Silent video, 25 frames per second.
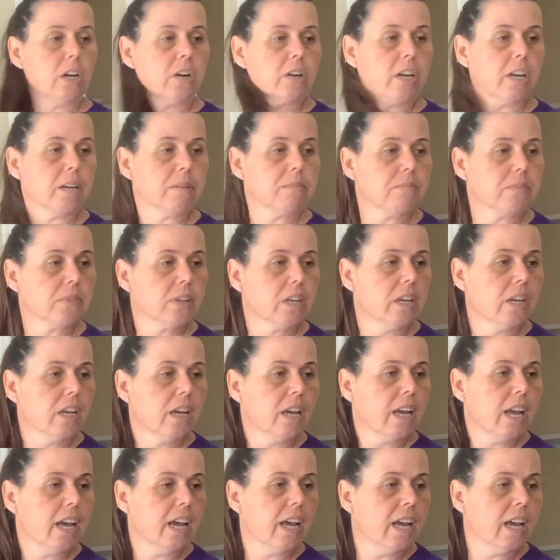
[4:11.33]
Okay,
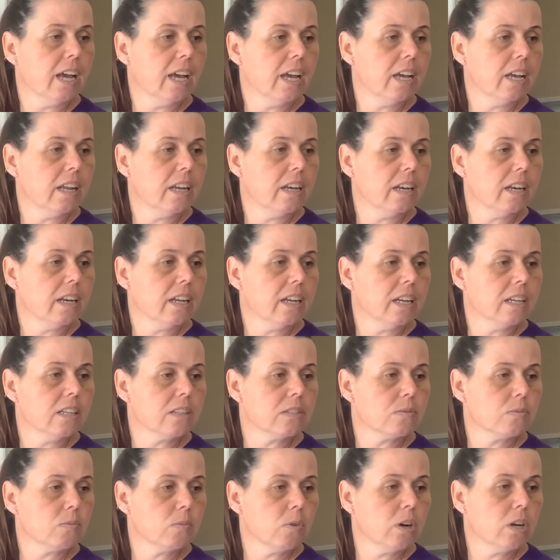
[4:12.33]
and
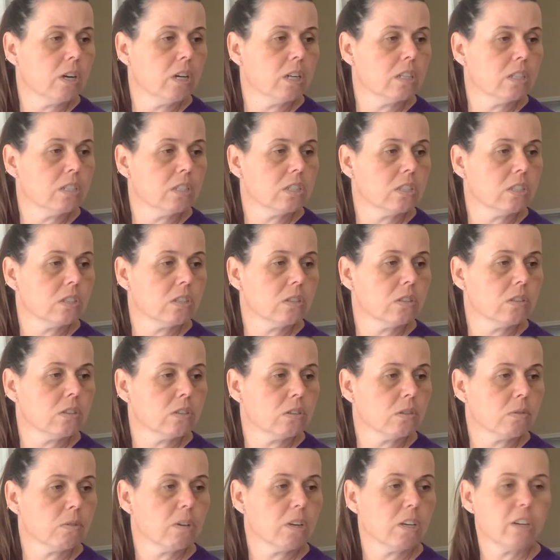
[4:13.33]
it's 1, 2,
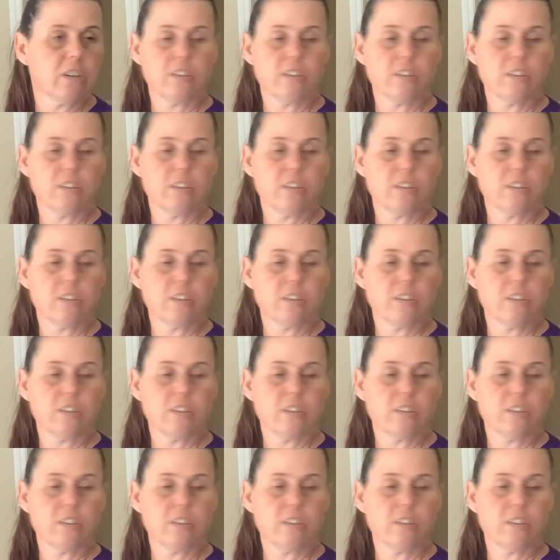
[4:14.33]
3,